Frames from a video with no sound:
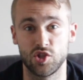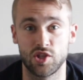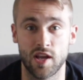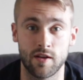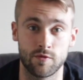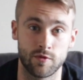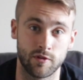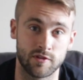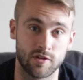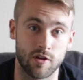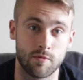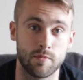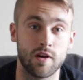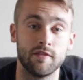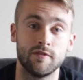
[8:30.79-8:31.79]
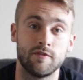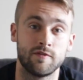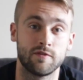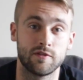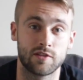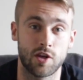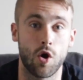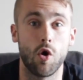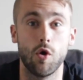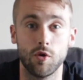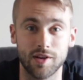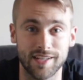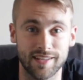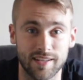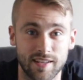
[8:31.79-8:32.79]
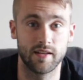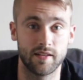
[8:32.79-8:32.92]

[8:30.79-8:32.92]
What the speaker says: general term of toning.